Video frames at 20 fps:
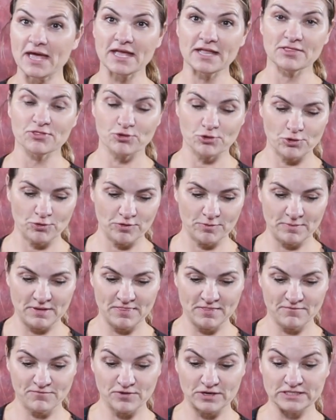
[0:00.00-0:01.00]
and throw them
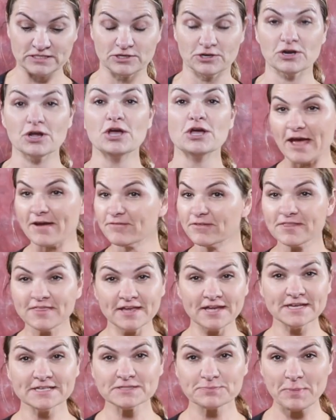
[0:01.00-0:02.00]
in the freezer.
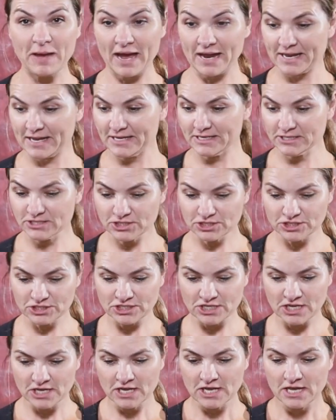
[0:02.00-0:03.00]
Everything is
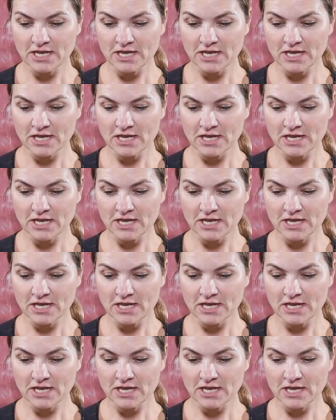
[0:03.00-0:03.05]
packaged.